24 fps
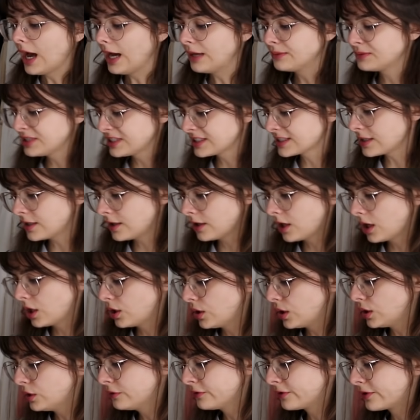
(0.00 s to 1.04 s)
I'm just gonna go
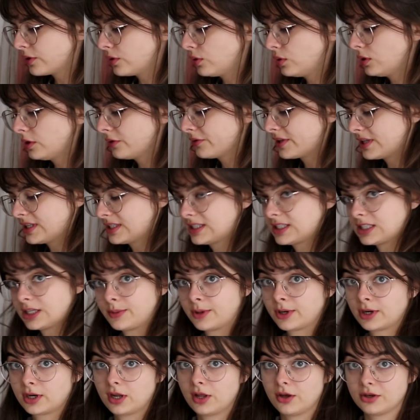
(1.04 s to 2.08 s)
over all of the
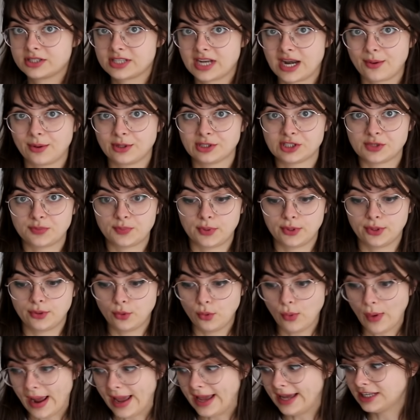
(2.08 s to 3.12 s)
summer clothes that I want to put
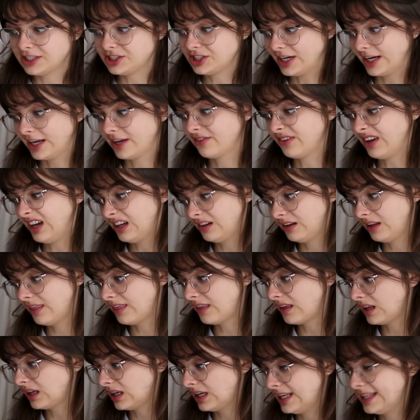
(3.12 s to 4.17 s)
away, check if
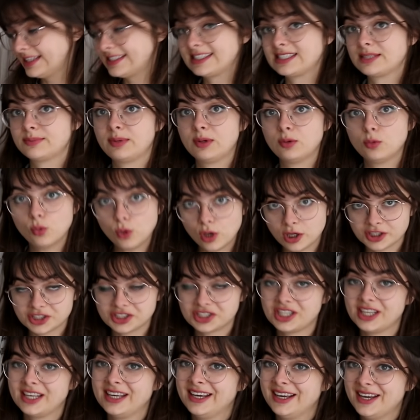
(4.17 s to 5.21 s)
anything needs to be
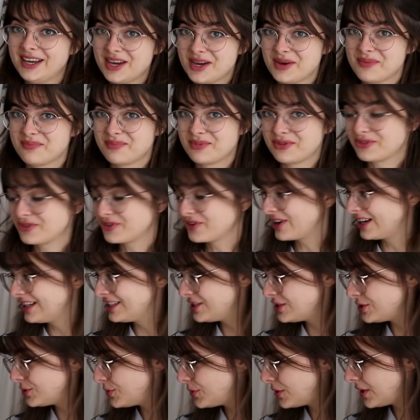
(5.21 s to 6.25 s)
washed before I
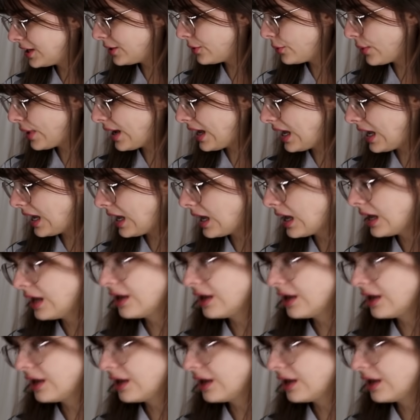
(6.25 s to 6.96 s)
do put it away.